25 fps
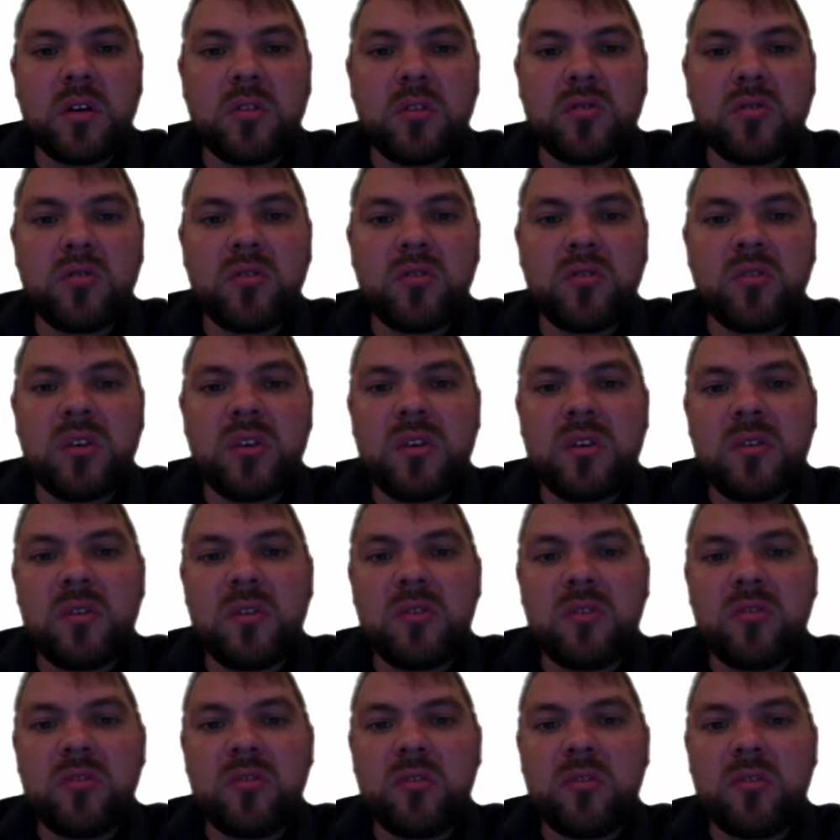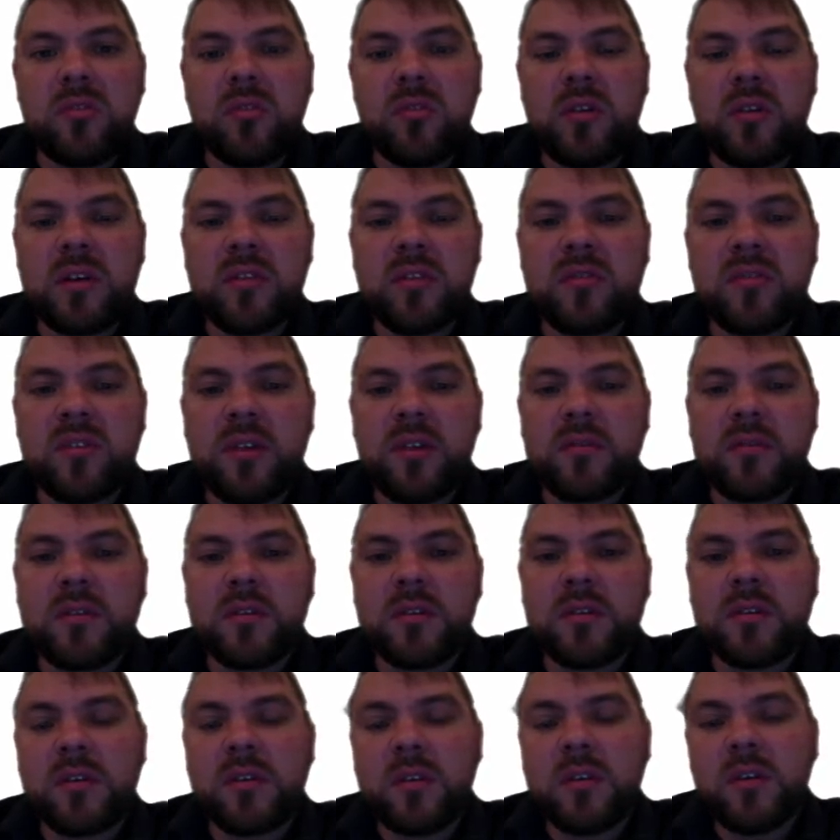see that this is 3 and
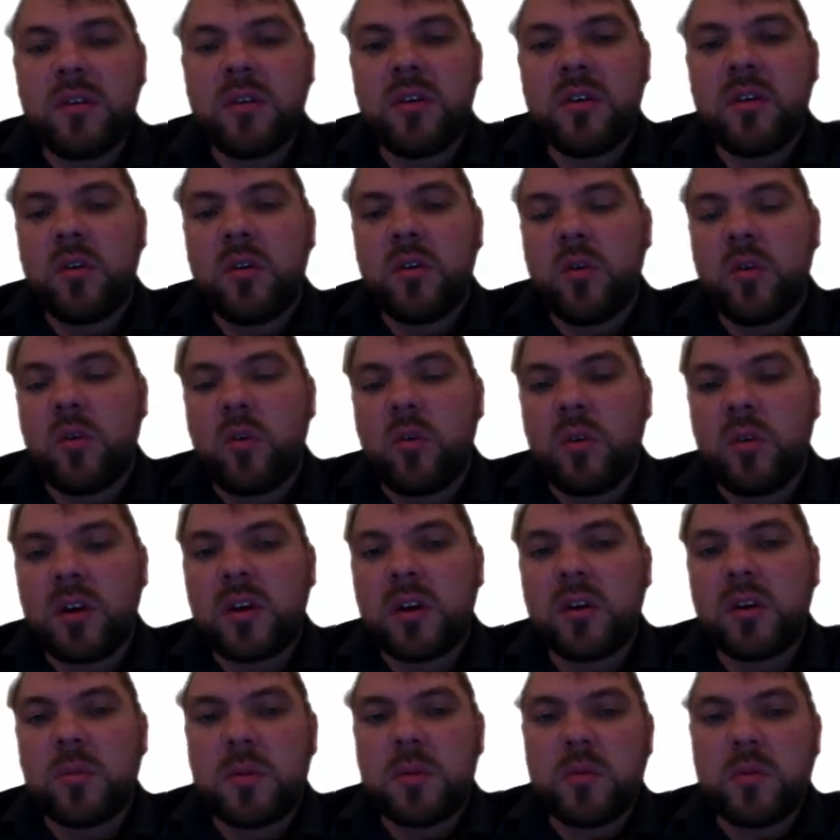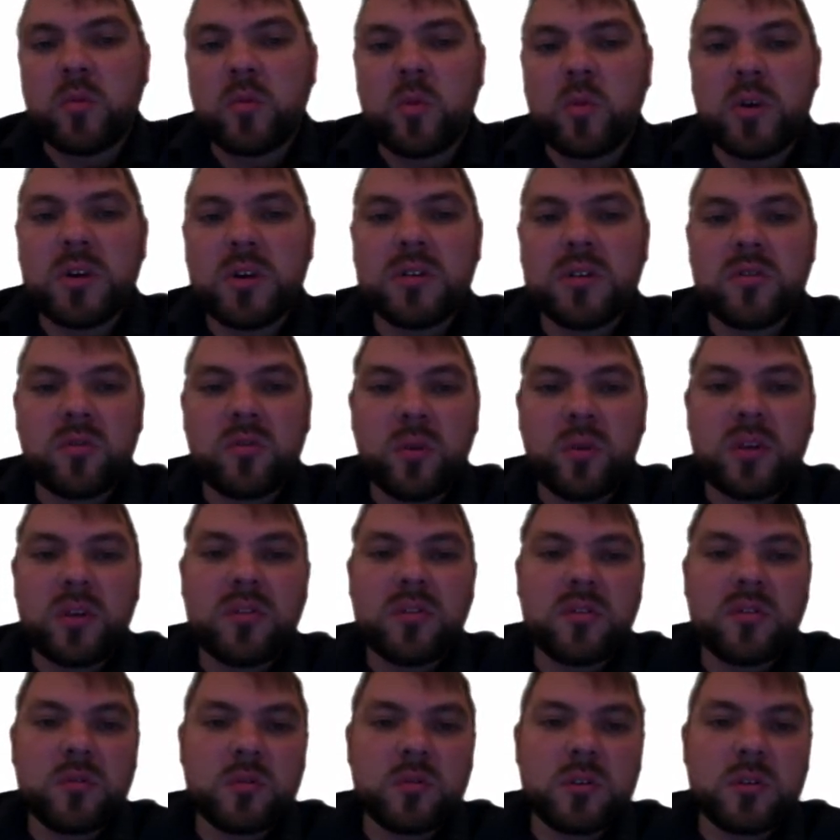7, or it could be 1 and
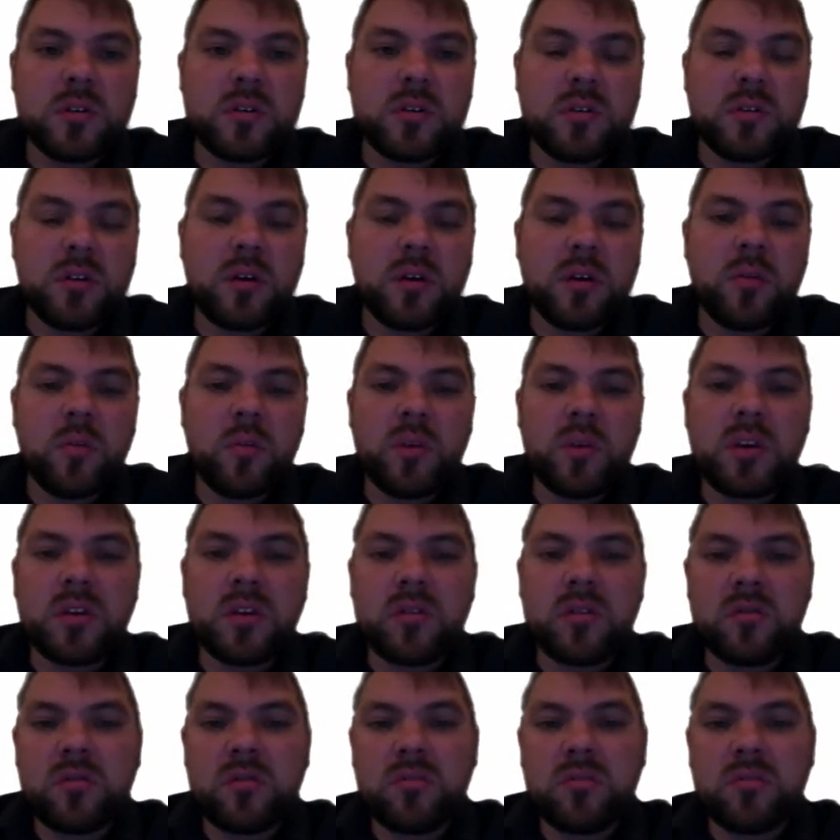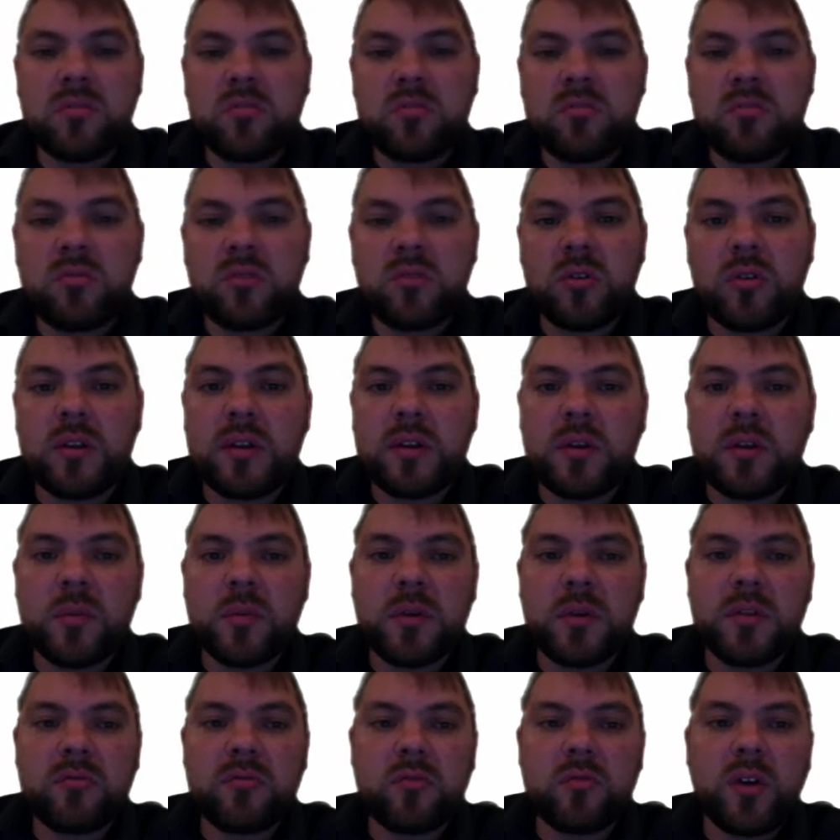21, and we could do a little
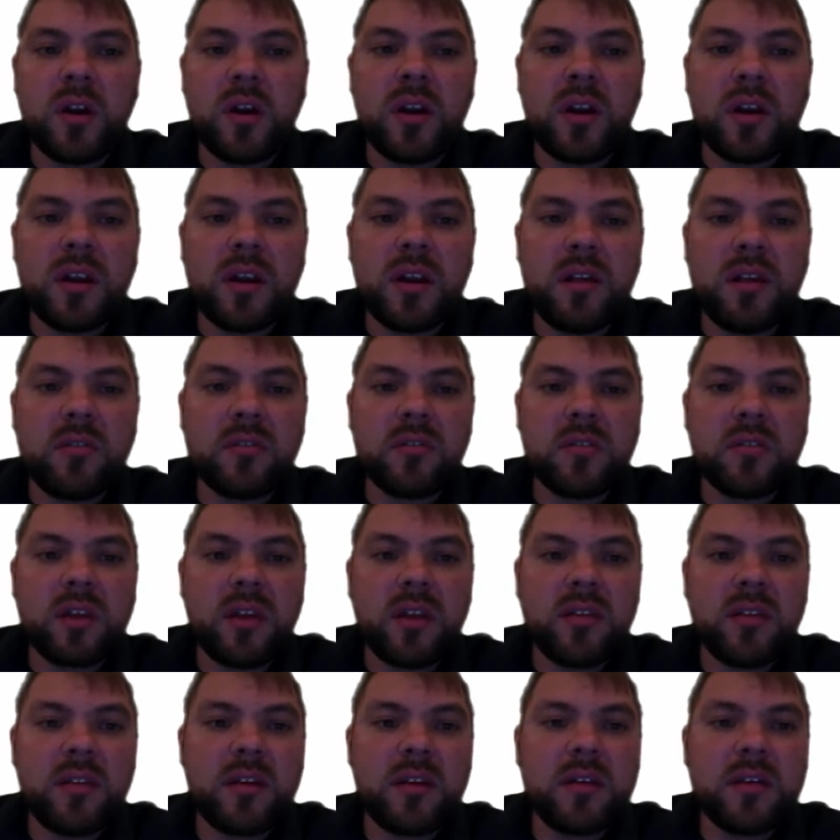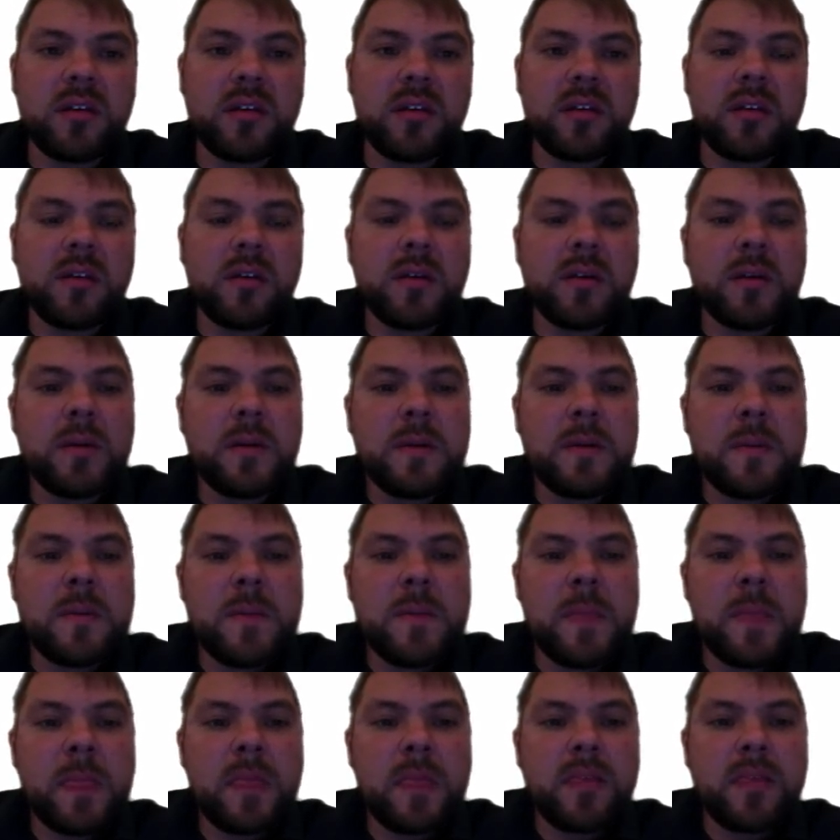bit of trial and error to get there.
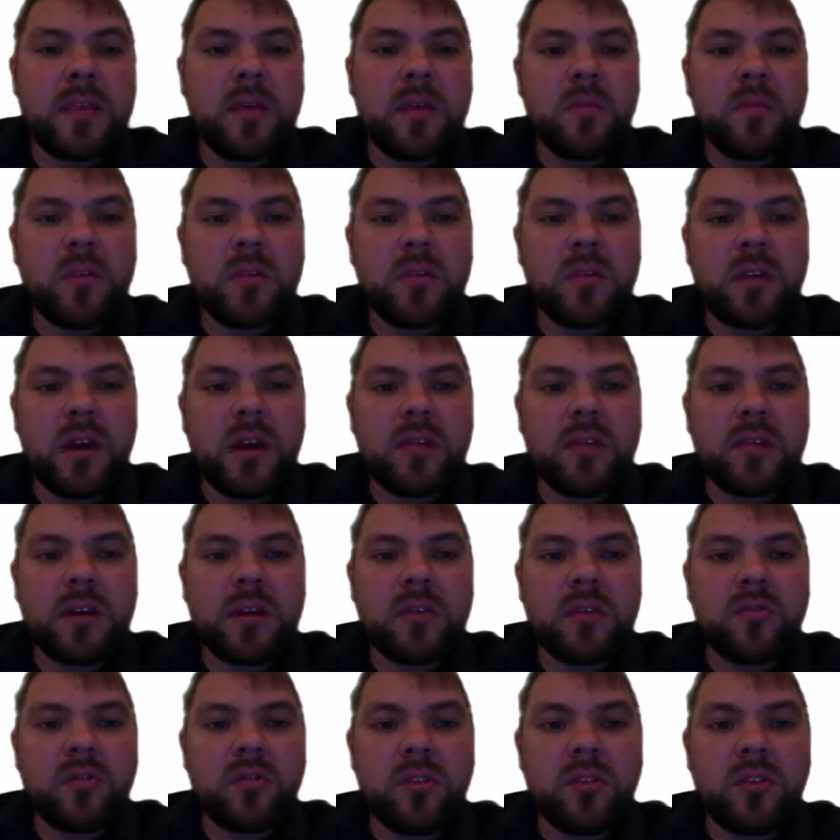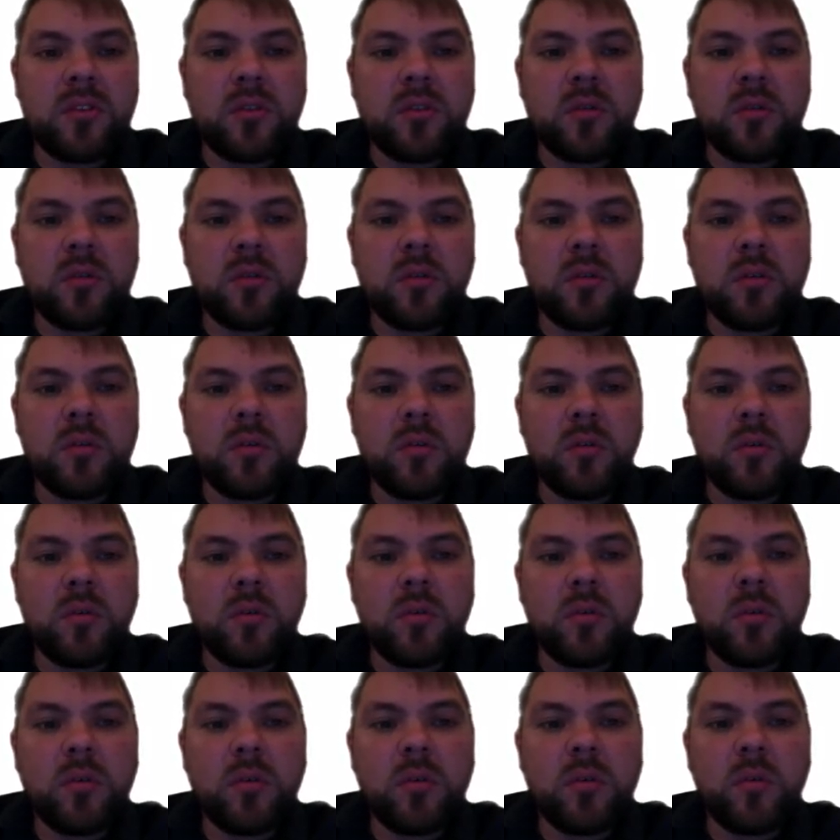Then we would have our 2y
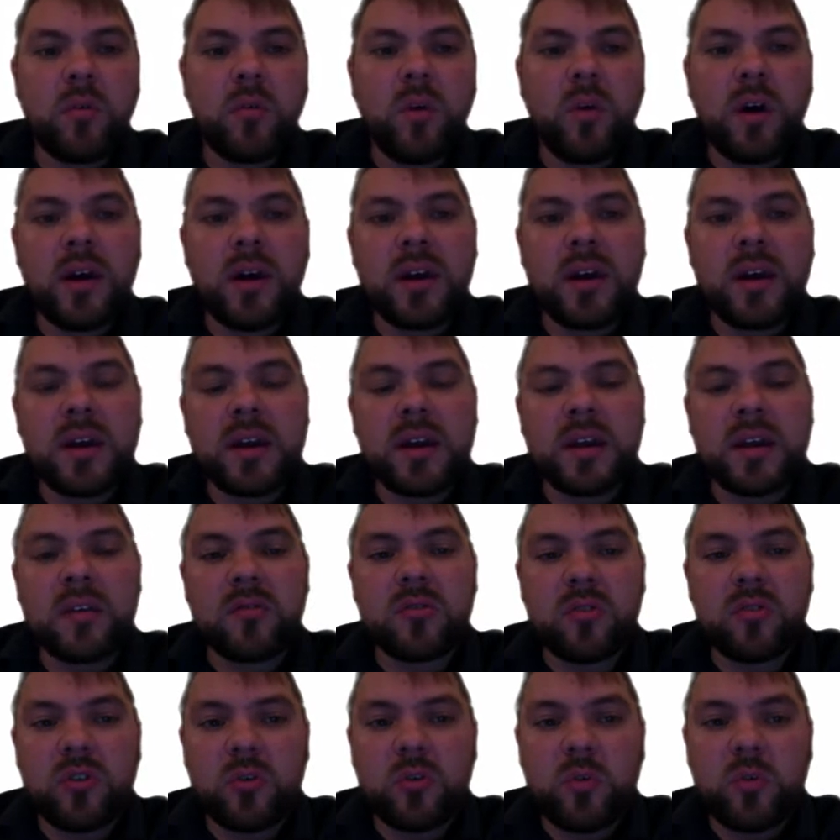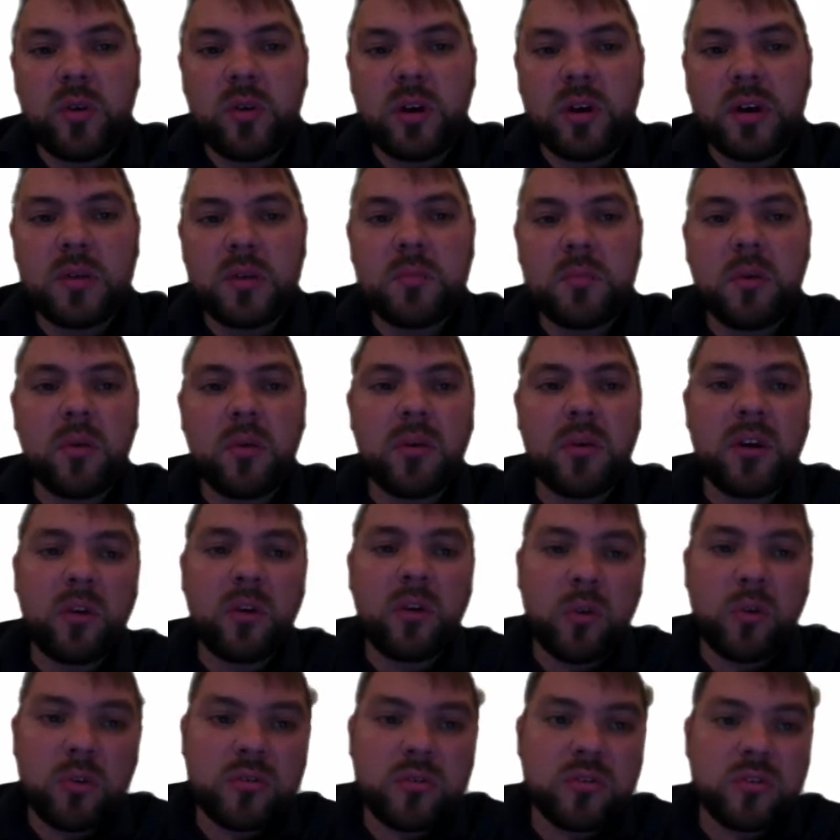and our 2y, but it
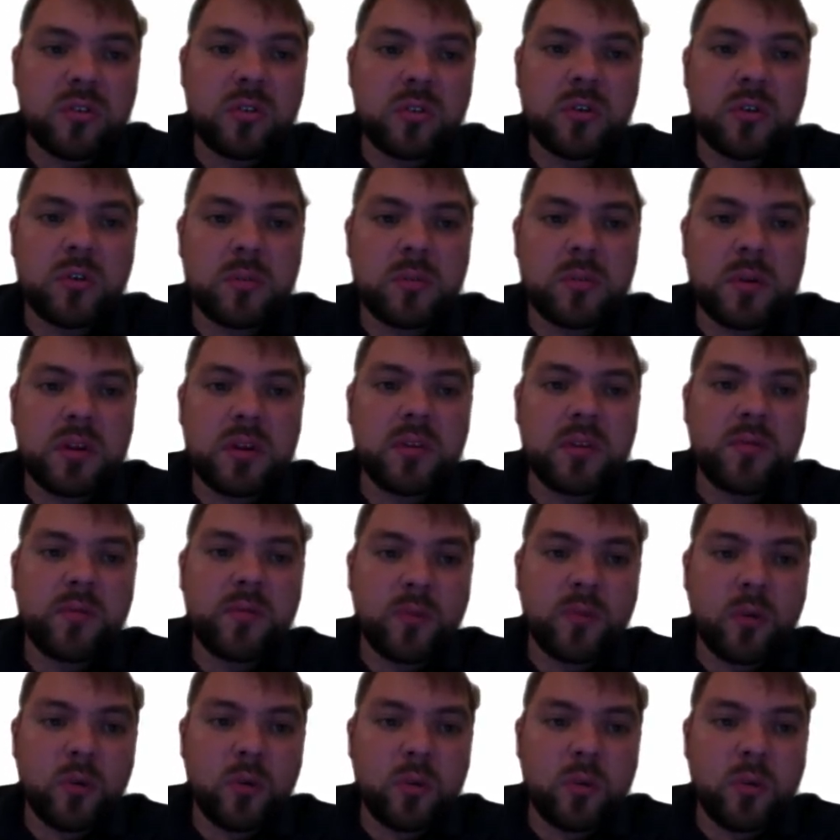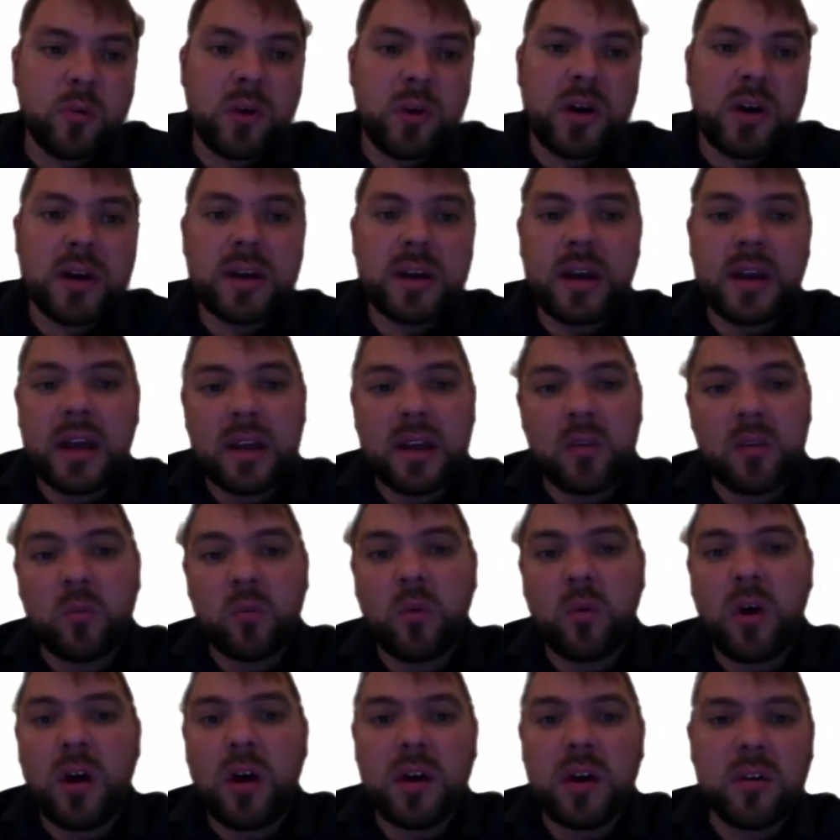also could have been a 4y and a
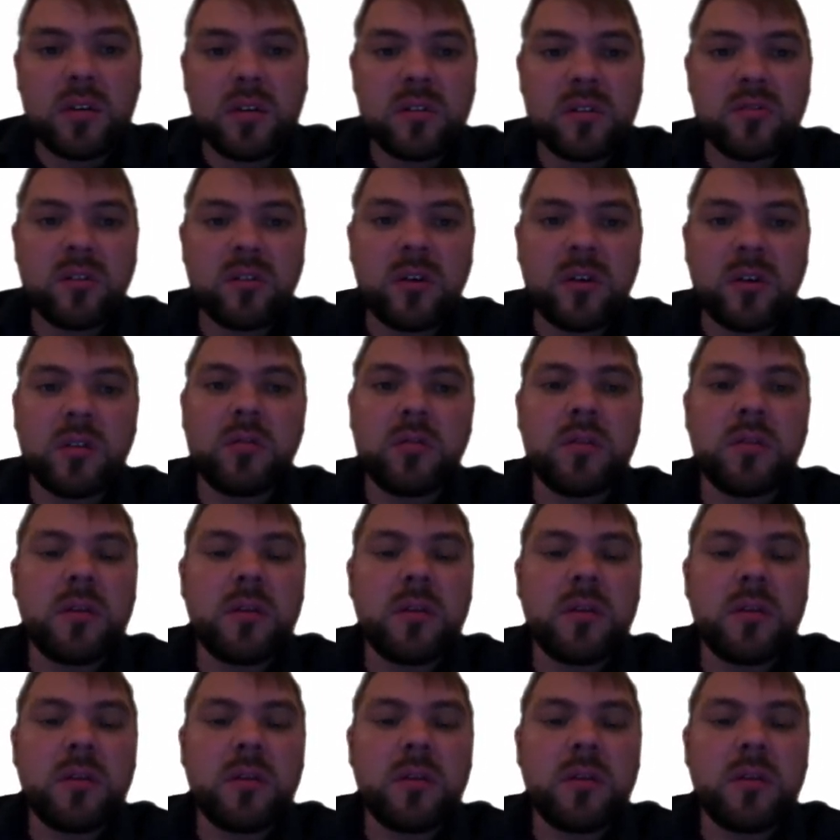y on its own.